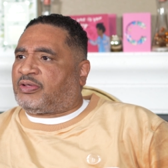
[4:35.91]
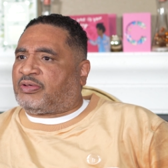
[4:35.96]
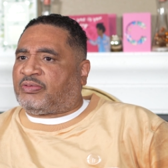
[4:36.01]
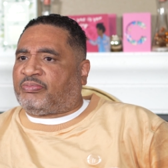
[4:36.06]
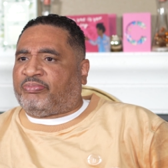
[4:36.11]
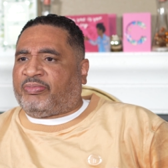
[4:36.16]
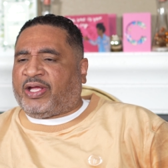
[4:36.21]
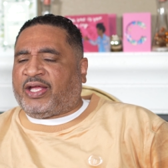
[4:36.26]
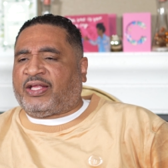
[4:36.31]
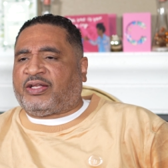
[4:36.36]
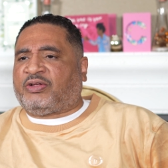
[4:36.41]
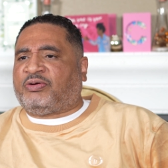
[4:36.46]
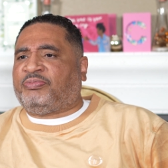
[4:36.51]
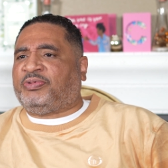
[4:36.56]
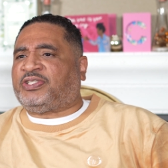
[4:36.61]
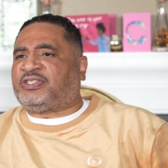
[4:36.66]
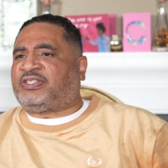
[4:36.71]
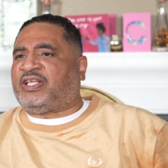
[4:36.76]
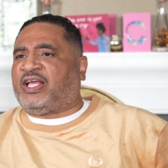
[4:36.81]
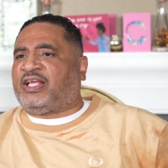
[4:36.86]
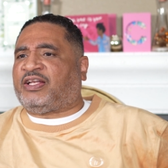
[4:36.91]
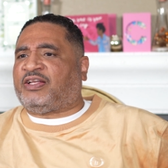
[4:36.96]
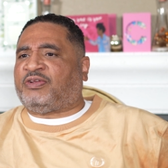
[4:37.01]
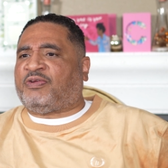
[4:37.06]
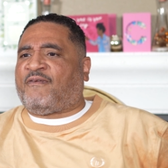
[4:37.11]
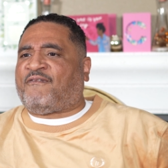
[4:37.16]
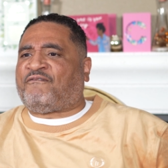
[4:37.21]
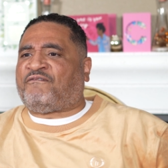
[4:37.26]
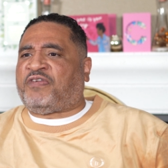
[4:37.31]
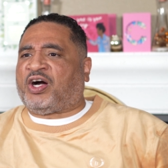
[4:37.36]
man, don't be standing no
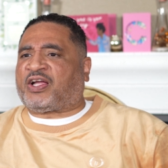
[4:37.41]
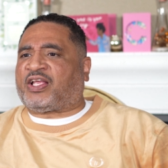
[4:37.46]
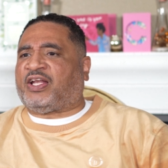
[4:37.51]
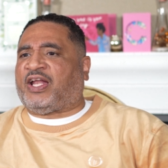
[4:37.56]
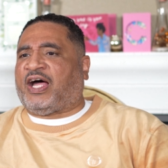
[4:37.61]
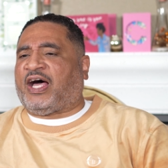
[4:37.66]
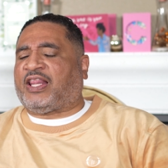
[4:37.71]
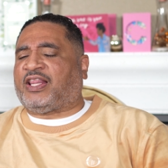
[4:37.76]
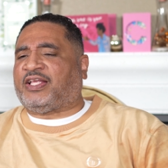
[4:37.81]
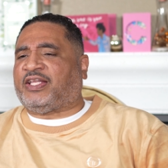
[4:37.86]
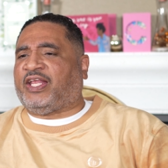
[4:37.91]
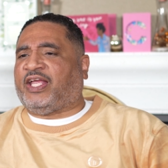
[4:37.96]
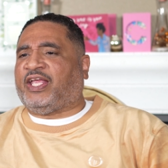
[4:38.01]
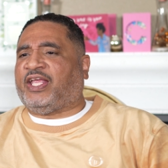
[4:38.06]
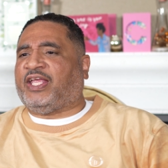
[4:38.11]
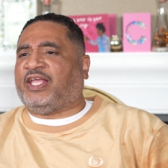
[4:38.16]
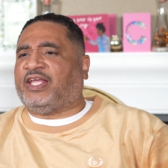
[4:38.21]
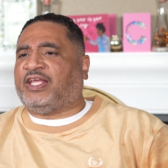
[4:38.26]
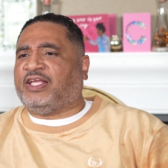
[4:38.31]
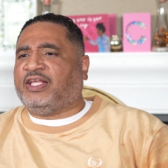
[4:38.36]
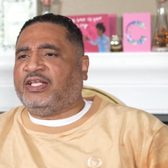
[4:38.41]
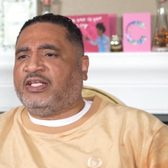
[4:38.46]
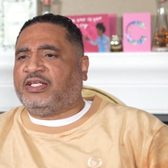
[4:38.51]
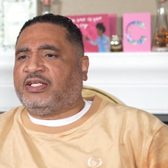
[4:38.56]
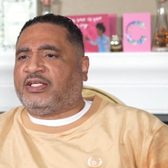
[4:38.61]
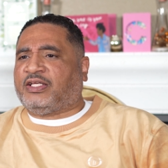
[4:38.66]
fucking Holiday Inn.